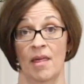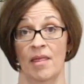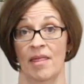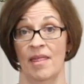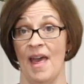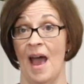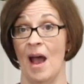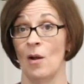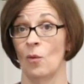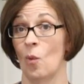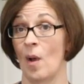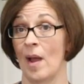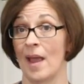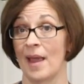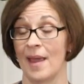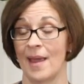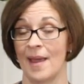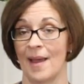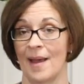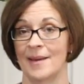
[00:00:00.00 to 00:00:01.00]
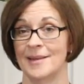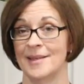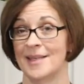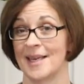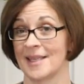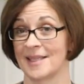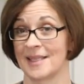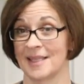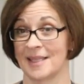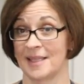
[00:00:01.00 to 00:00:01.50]
That way it
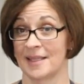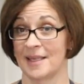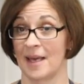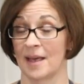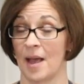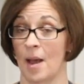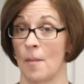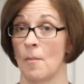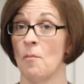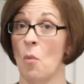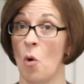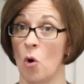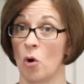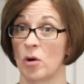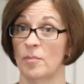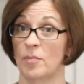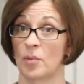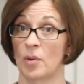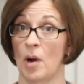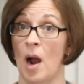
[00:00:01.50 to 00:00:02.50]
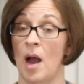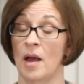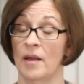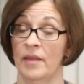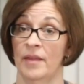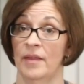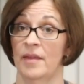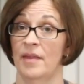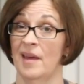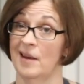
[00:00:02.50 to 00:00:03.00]
doesn't suck up more
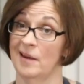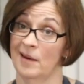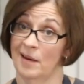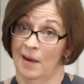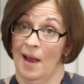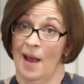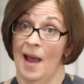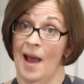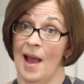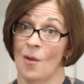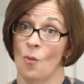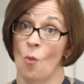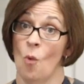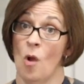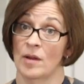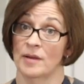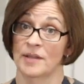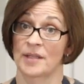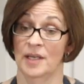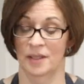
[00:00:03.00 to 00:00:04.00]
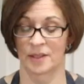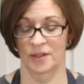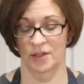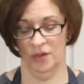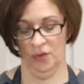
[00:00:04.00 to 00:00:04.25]
broth than I want it